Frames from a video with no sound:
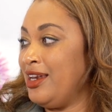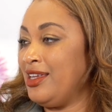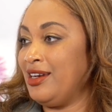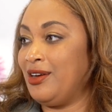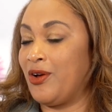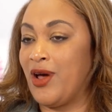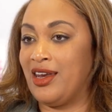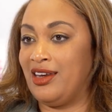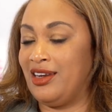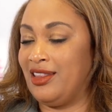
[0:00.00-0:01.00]
and get it
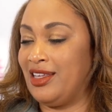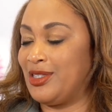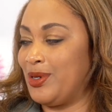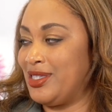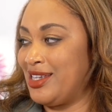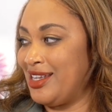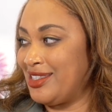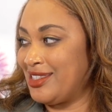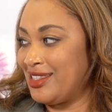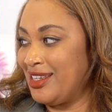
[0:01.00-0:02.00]
accredited in these 3
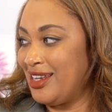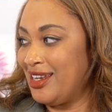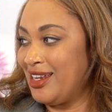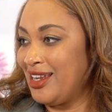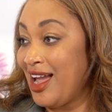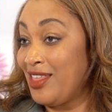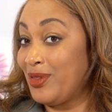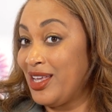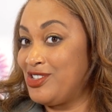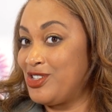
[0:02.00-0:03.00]
states? And the
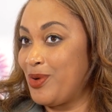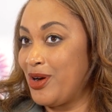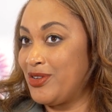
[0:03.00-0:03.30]
relationship partner